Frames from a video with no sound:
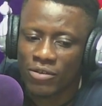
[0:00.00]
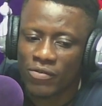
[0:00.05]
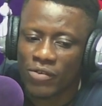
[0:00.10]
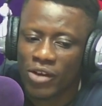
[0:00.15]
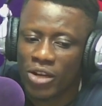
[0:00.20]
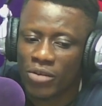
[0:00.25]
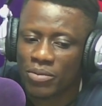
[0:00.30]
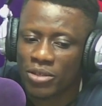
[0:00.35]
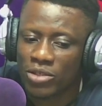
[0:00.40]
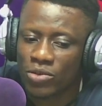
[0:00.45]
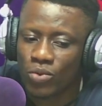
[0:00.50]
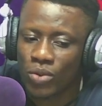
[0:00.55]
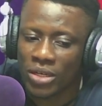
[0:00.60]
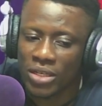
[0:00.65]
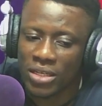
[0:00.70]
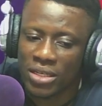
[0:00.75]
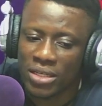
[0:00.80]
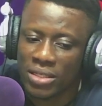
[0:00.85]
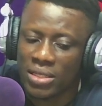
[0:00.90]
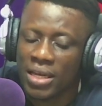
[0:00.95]
development
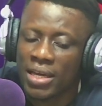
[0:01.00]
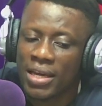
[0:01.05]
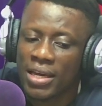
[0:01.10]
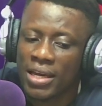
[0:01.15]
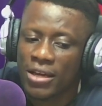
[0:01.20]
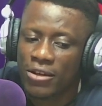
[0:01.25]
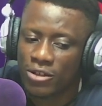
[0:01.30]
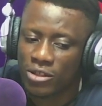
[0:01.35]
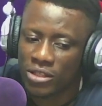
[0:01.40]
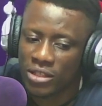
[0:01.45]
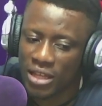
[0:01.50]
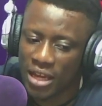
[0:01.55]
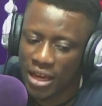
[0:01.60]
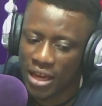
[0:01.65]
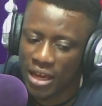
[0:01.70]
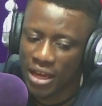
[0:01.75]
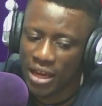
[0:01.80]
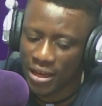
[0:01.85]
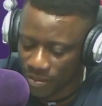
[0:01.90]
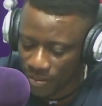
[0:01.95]
witnessed in the
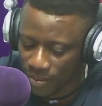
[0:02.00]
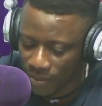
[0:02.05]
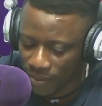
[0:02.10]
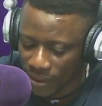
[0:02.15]
state.